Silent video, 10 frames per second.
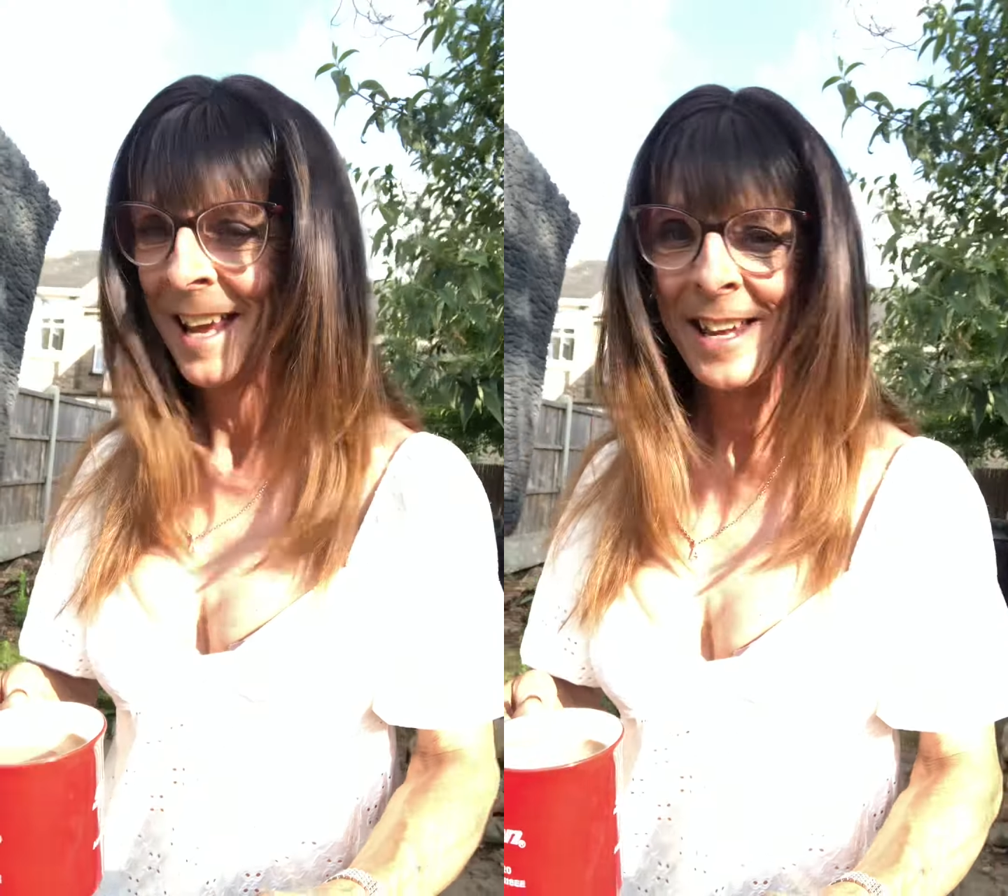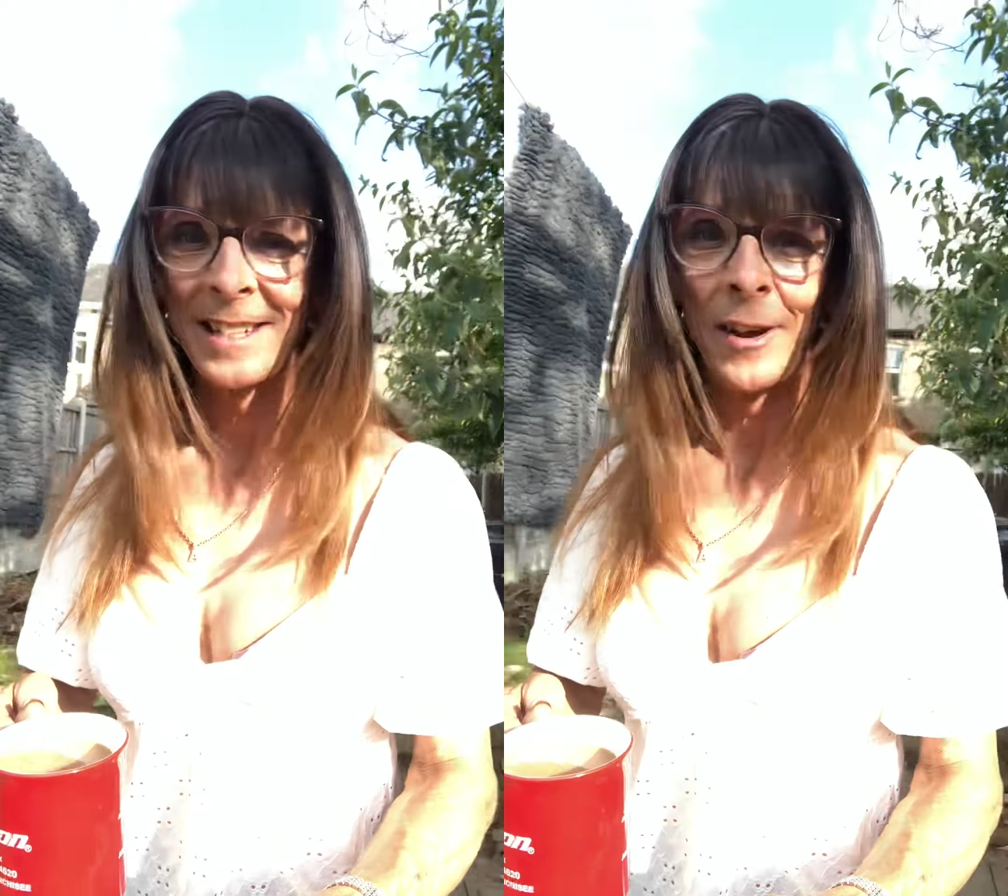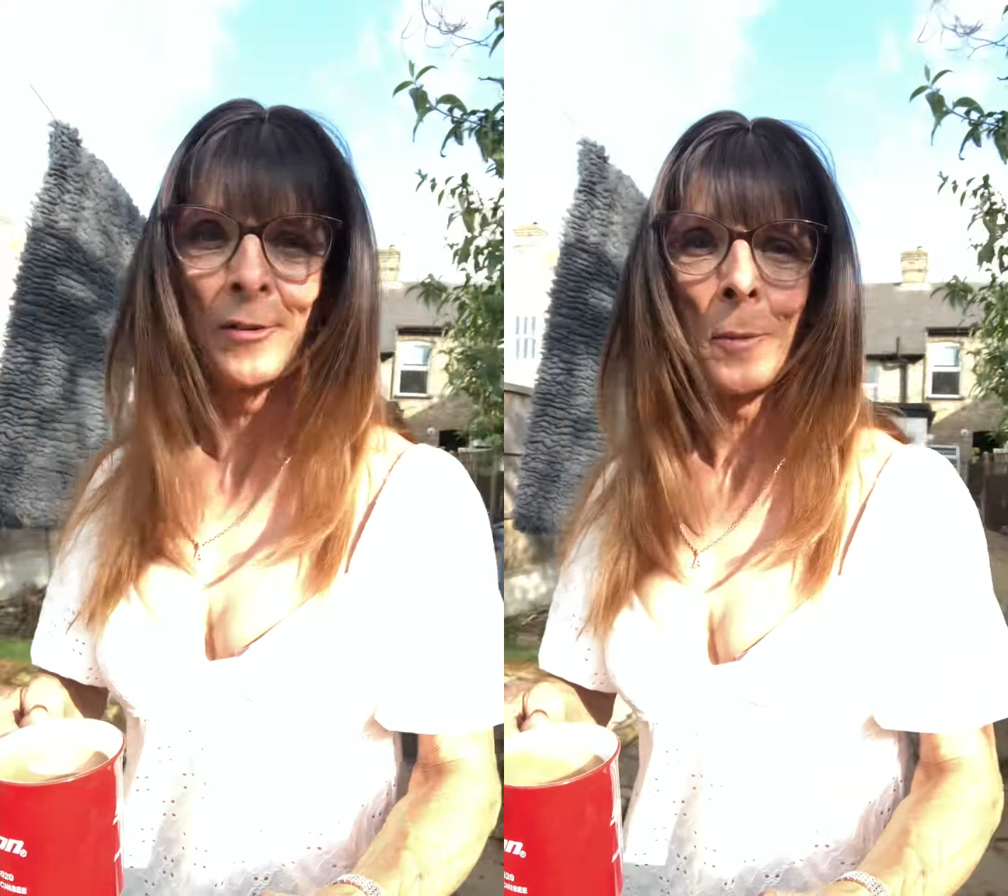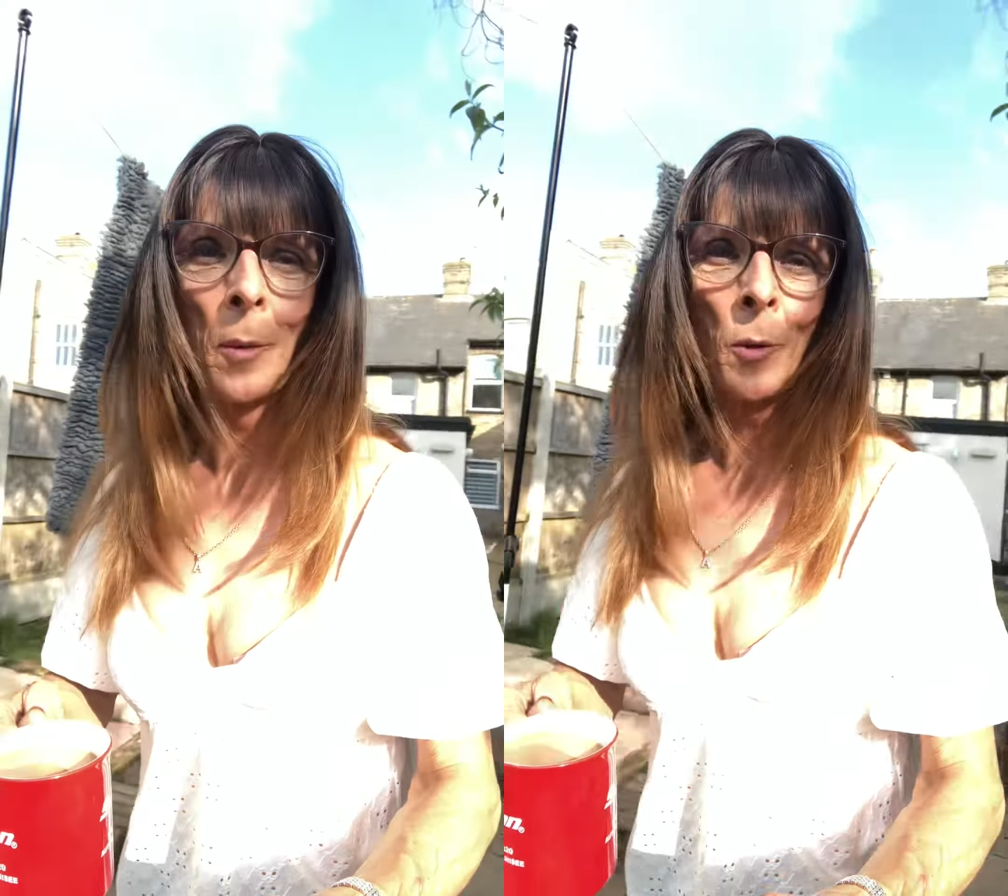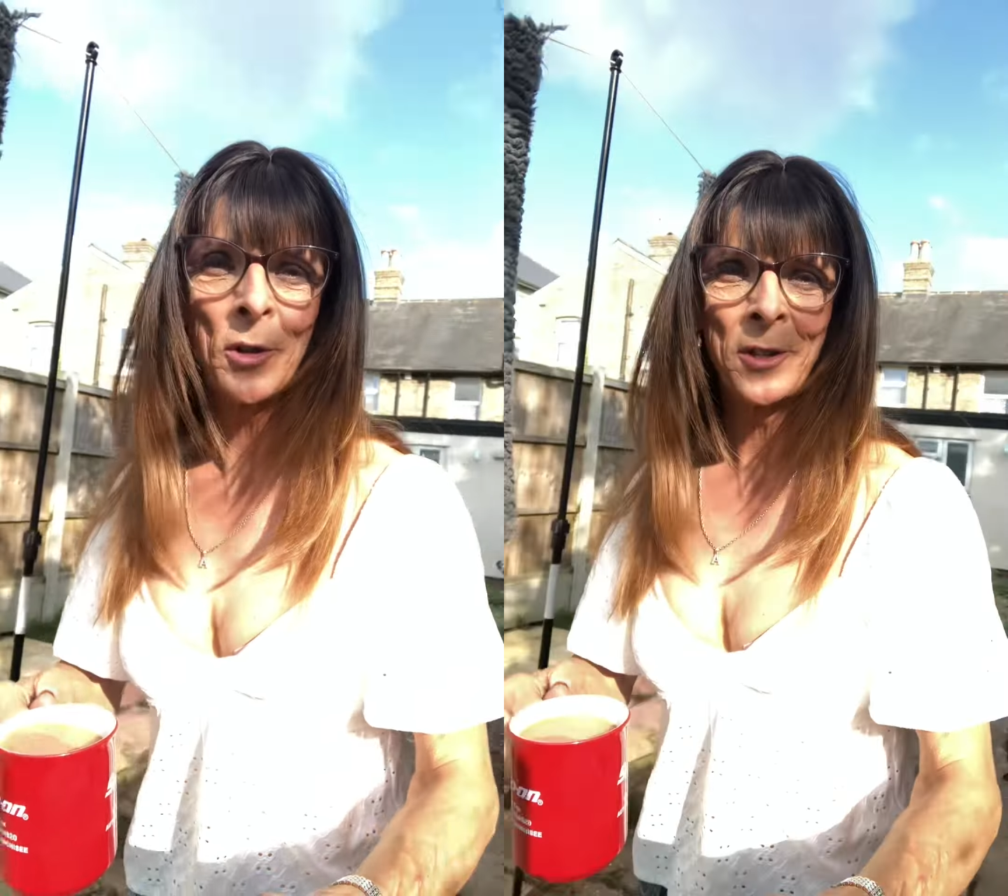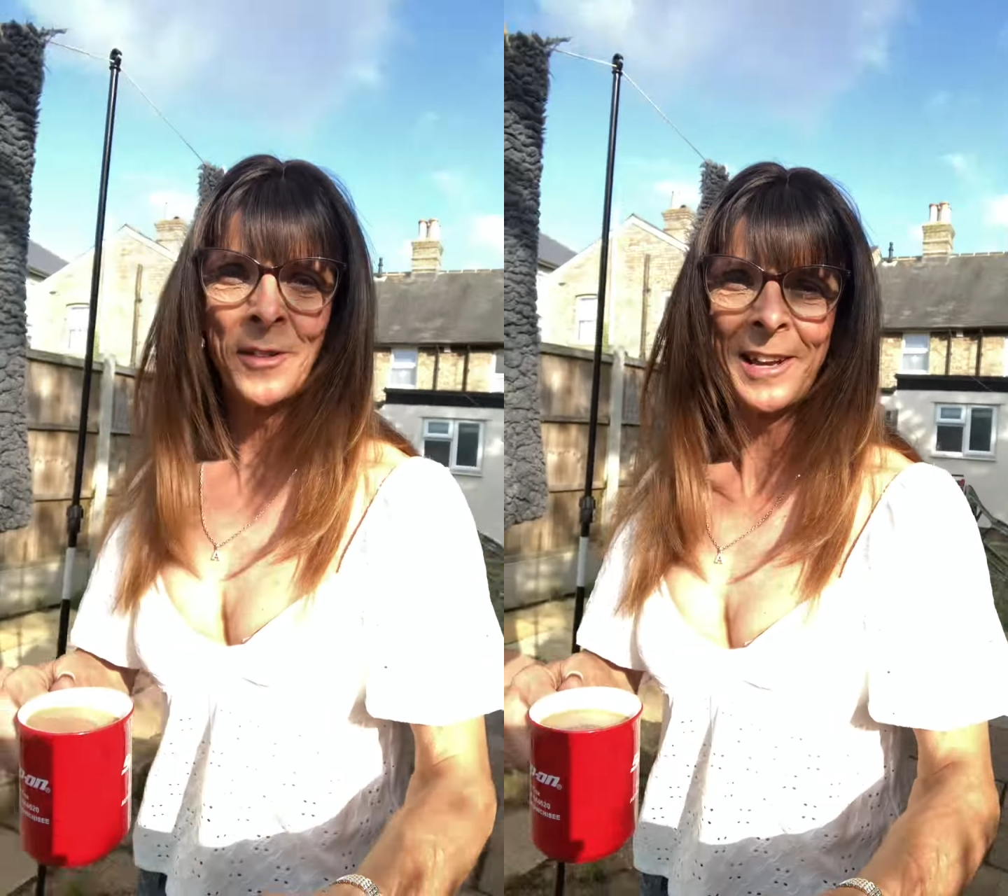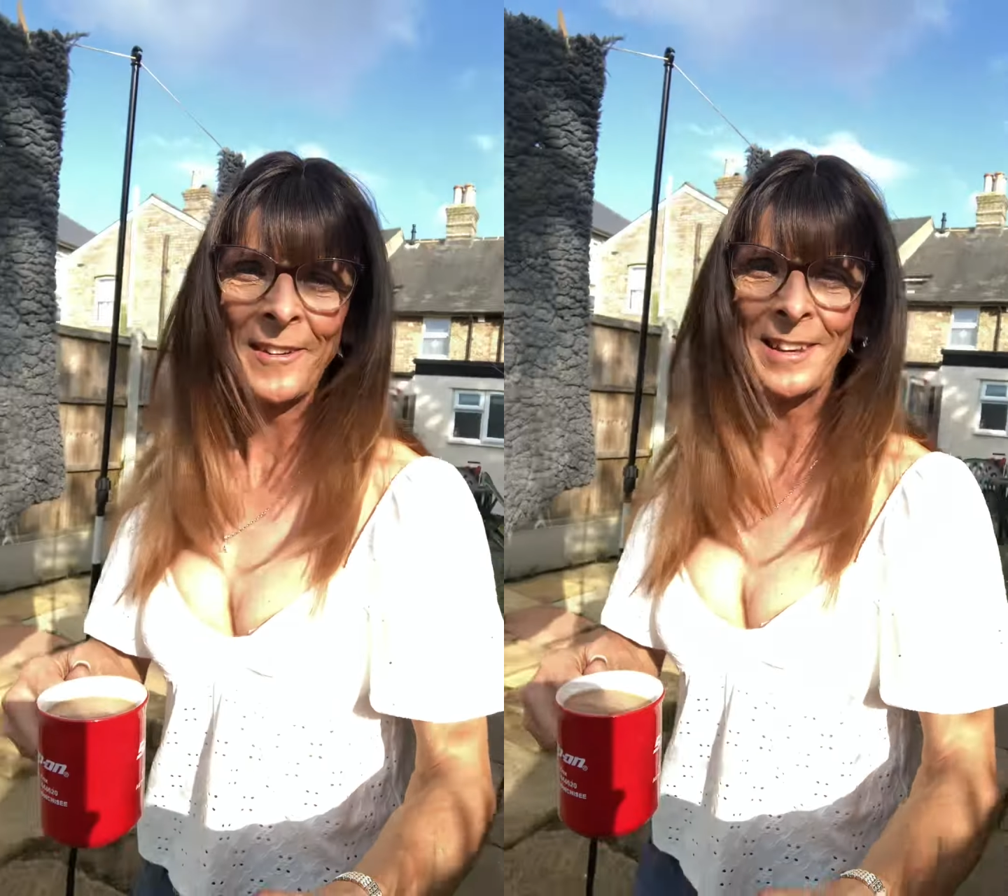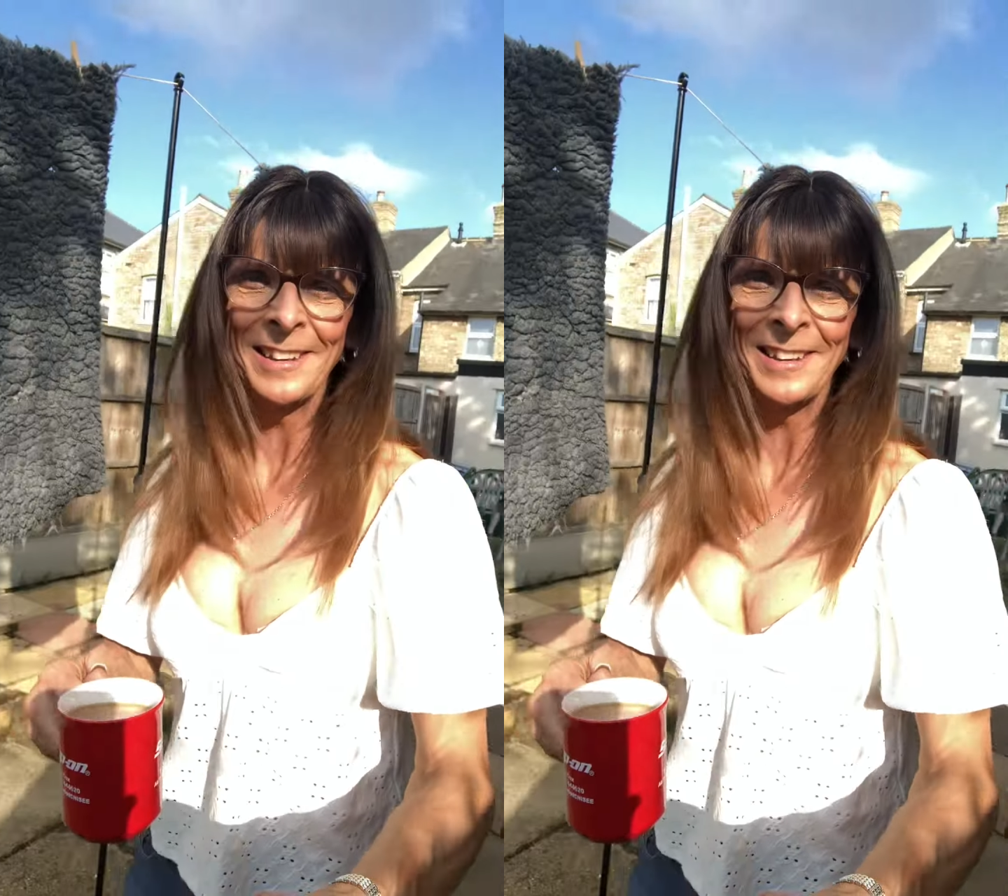So I've got my washing on the line,